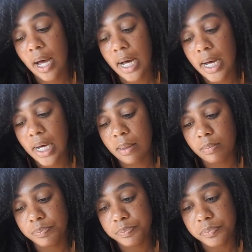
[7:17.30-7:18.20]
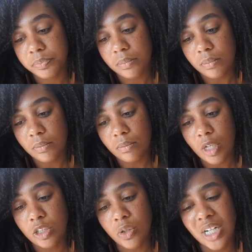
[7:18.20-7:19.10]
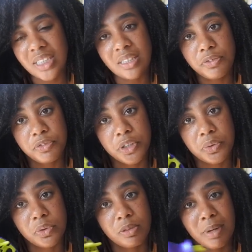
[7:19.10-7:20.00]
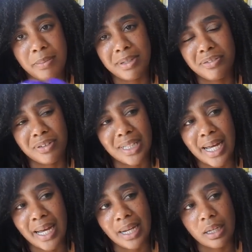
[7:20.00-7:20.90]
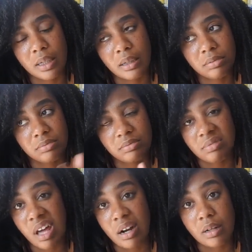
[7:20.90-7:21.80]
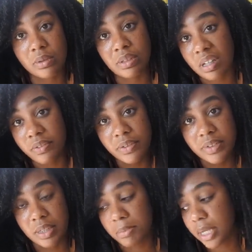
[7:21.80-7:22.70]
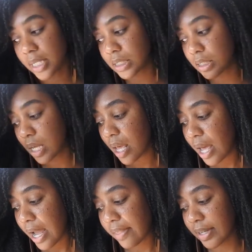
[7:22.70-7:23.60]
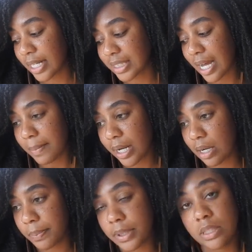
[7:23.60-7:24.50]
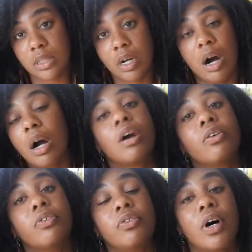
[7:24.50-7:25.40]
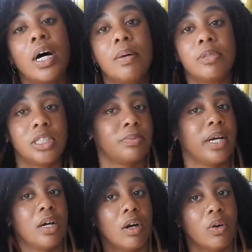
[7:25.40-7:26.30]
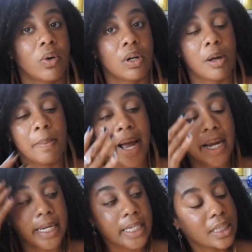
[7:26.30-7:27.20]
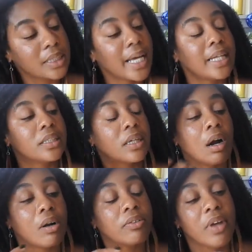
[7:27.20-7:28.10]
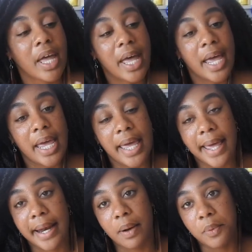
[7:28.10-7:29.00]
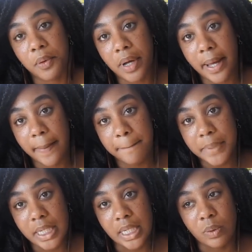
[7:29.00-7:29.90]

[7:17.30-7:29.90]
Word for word: Um, so I just diffused maybe for like, I don't know, 10, 15 minutes. And then I tied my hair up in a scarf, um, just my hair going all back in a satin scarf and I woke up.